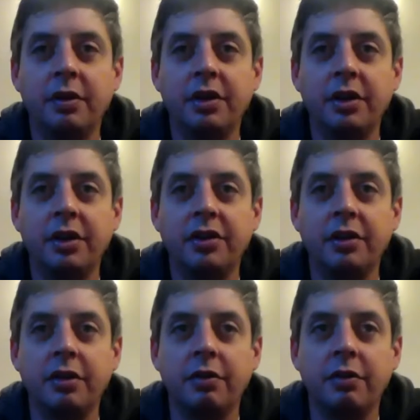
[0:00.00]

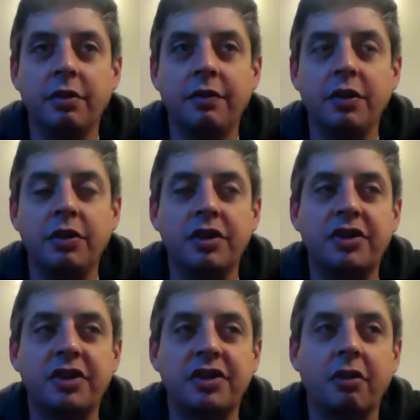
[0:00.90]
if you just
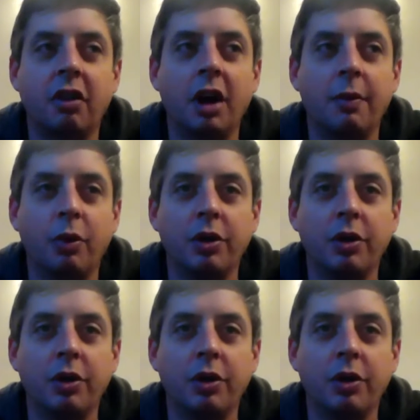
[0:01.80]
describe what you
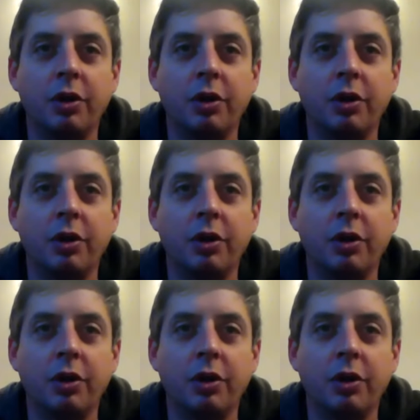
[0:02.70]
did each week,